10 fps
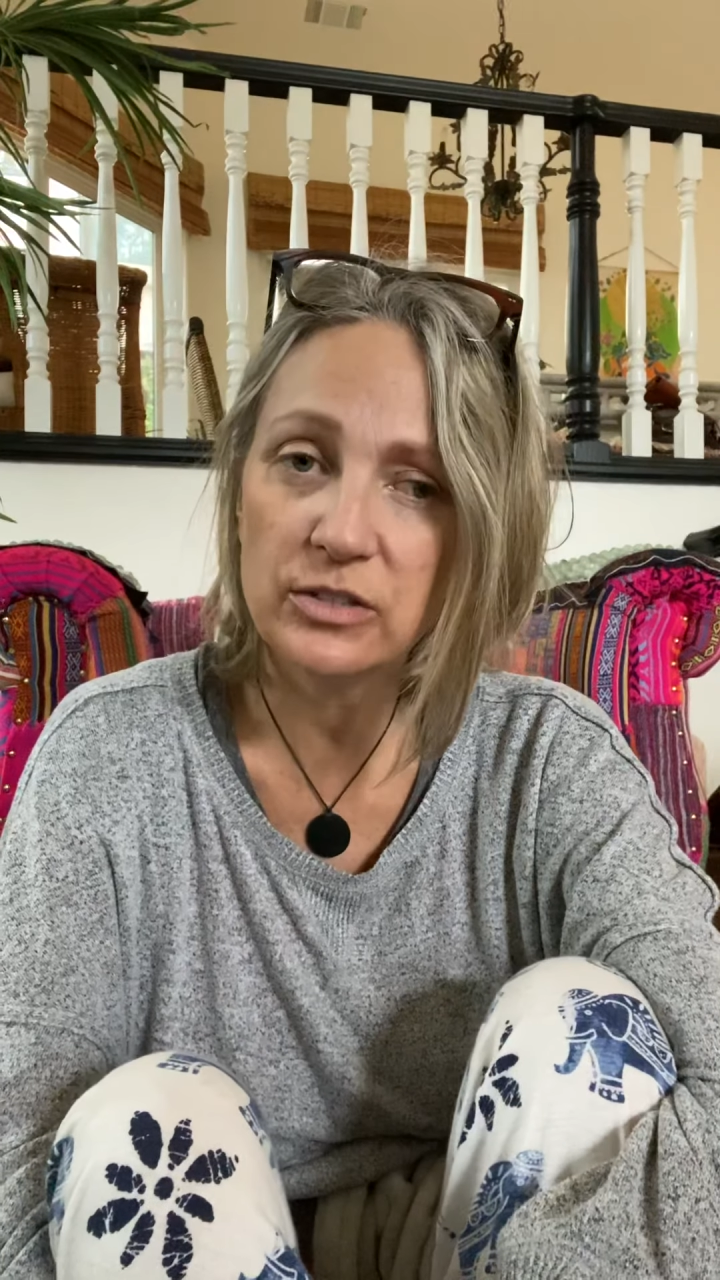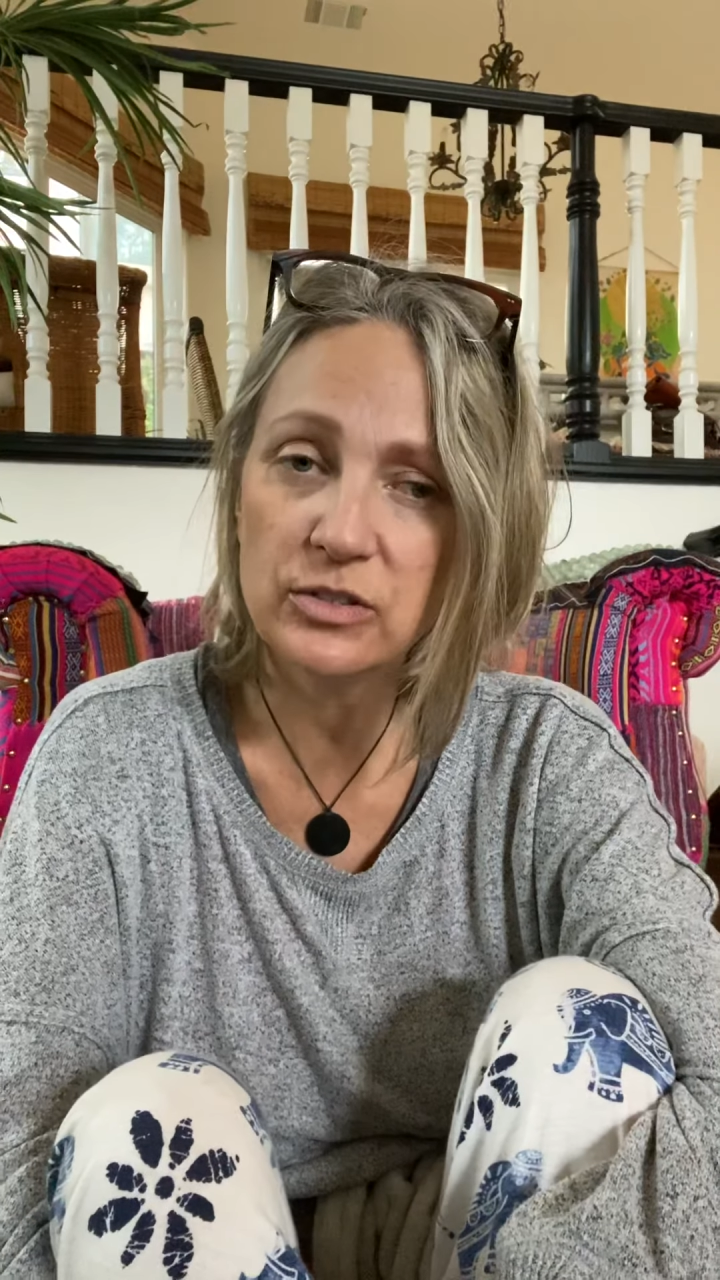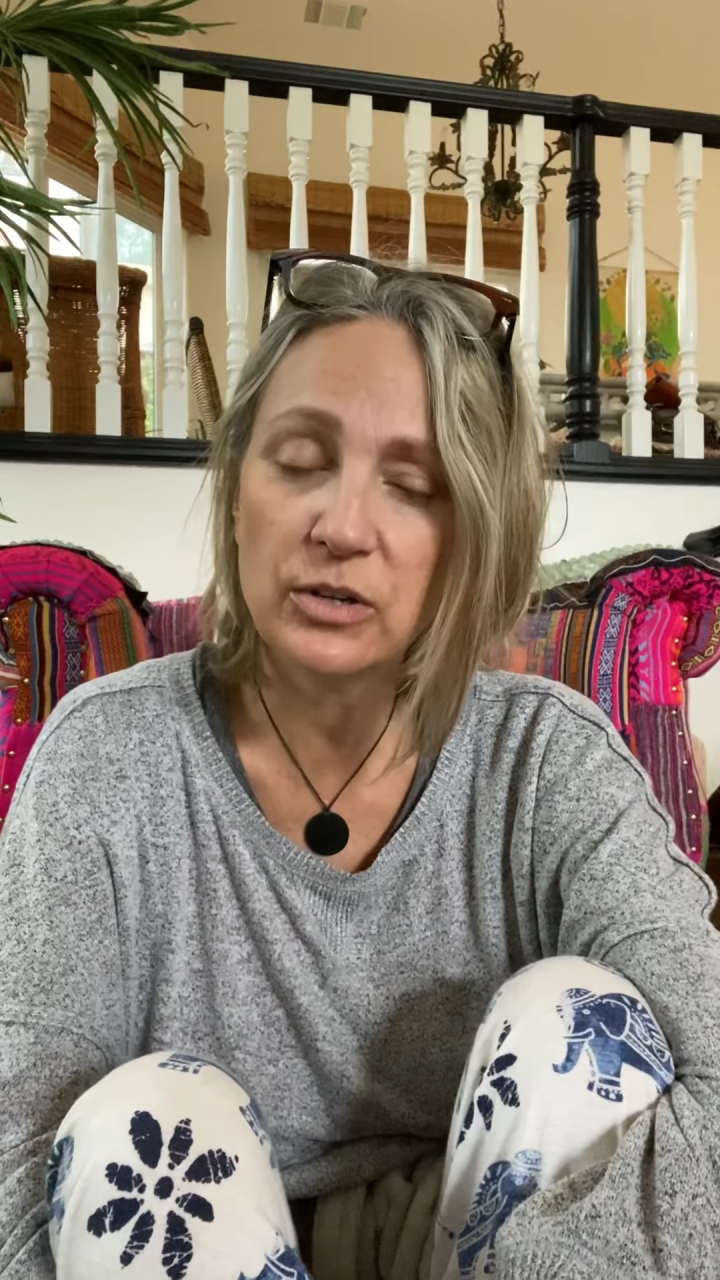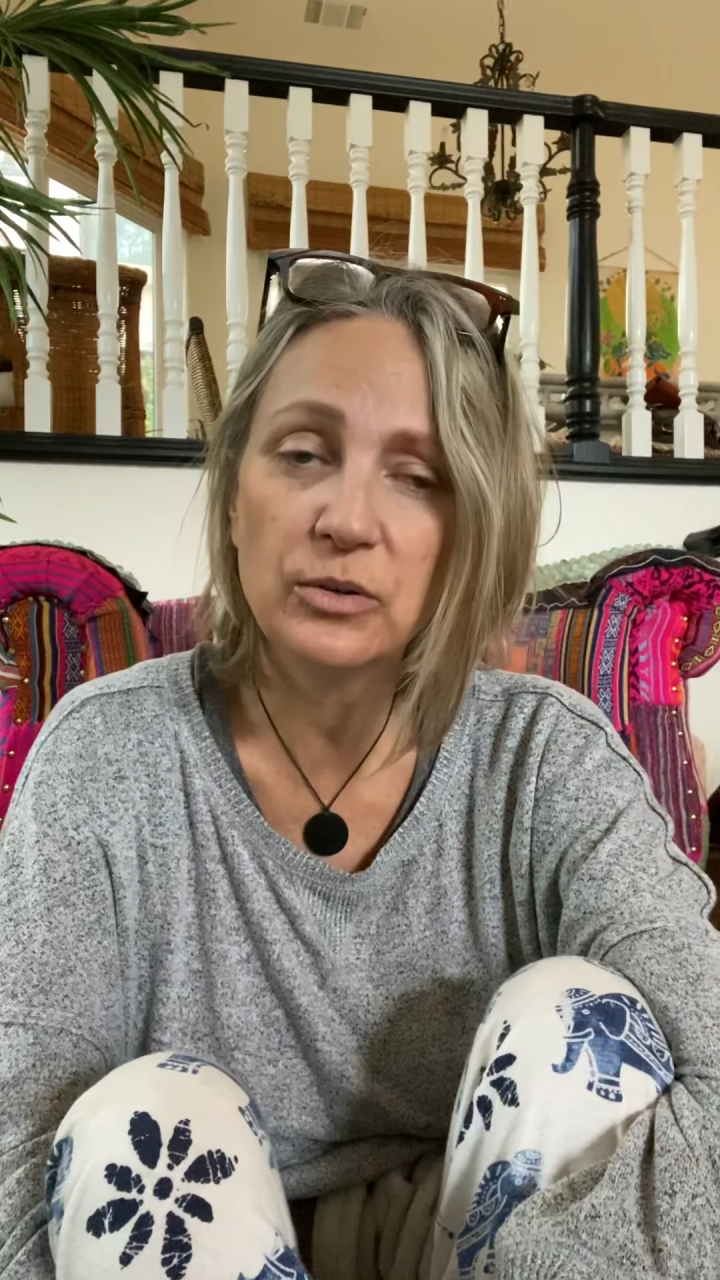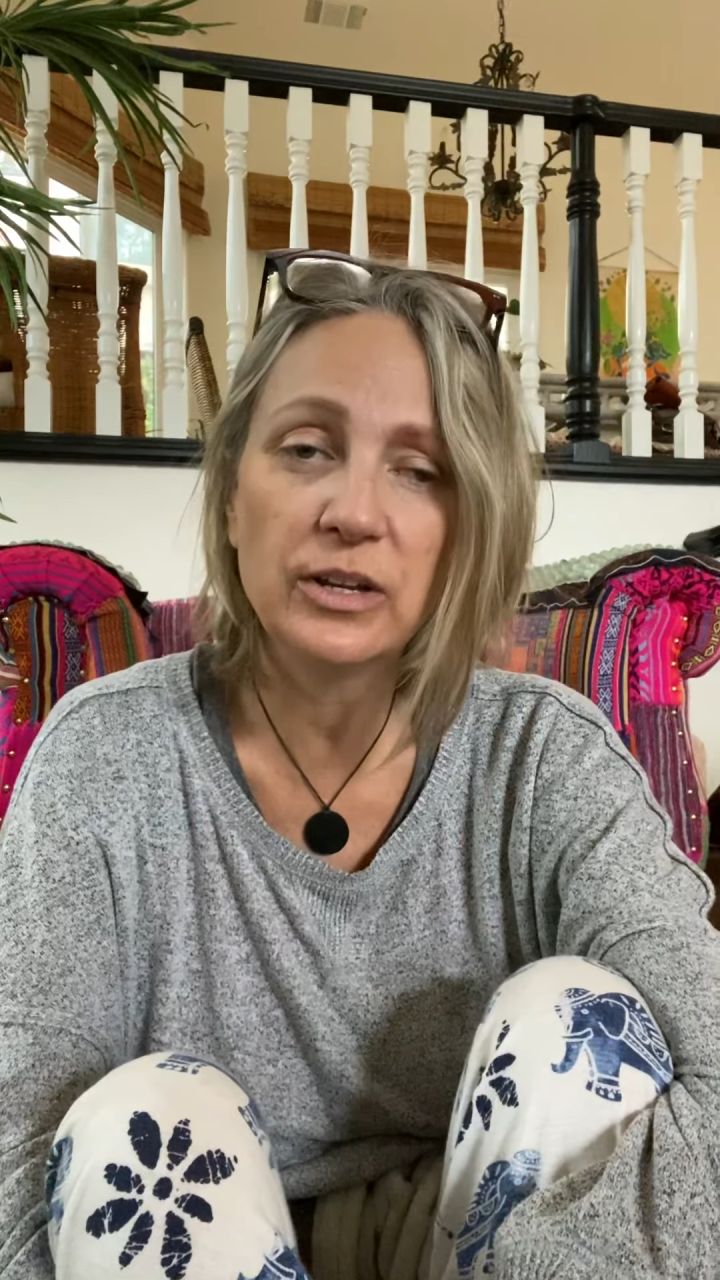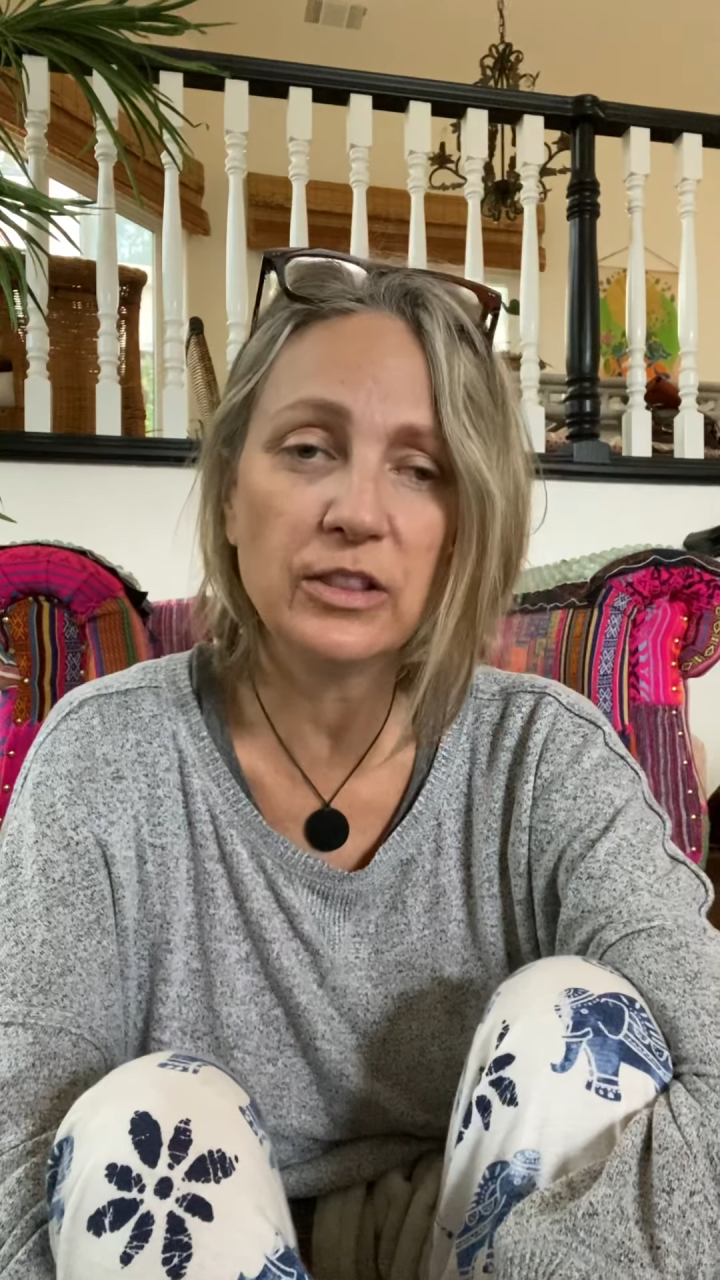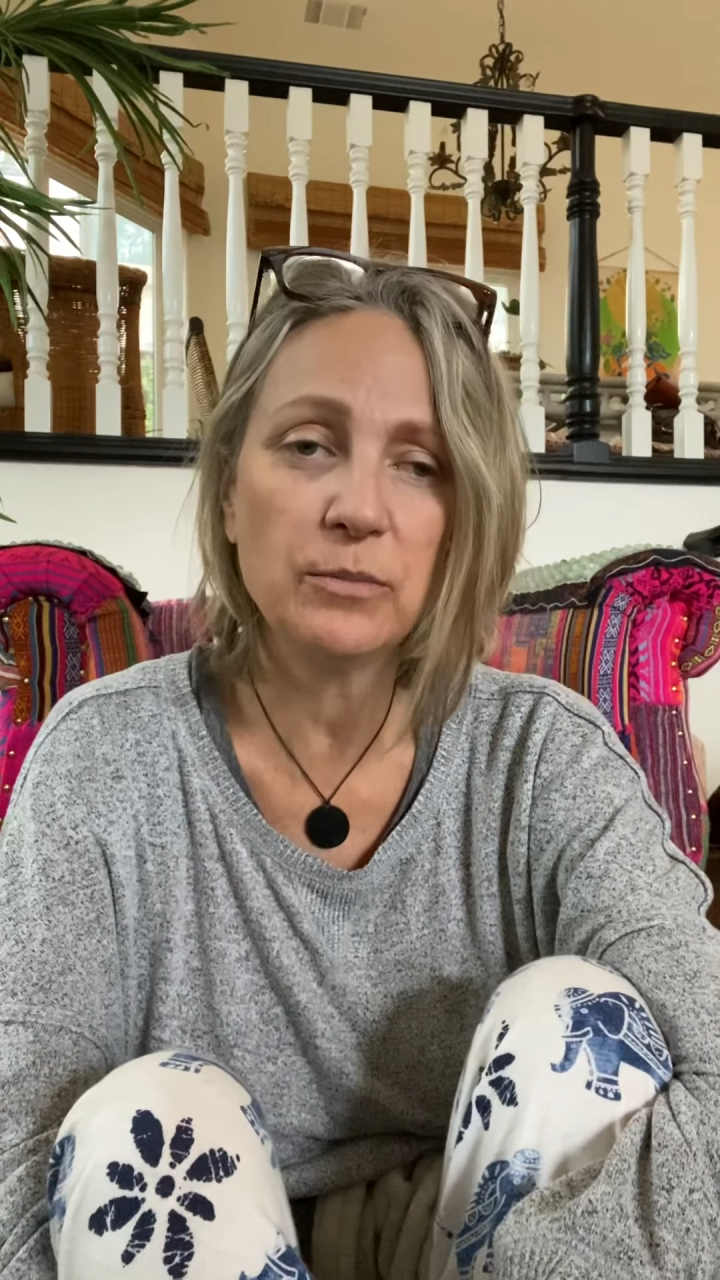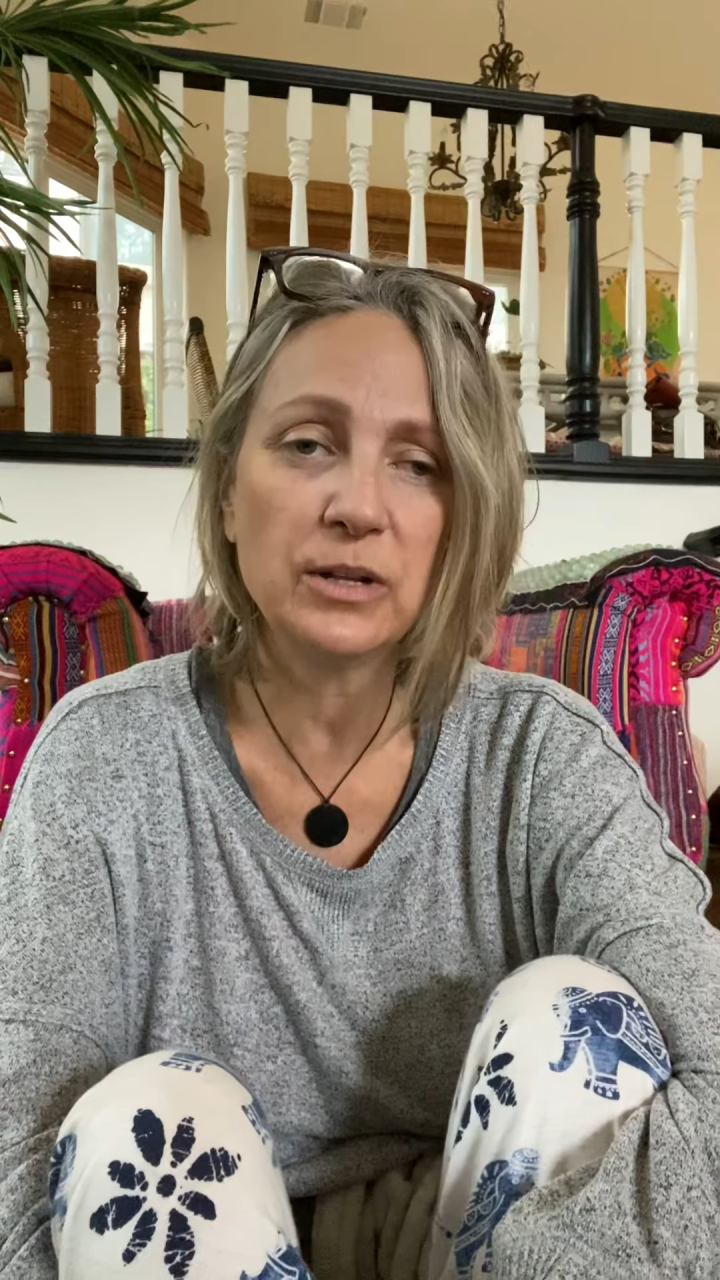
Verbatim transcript: So, in the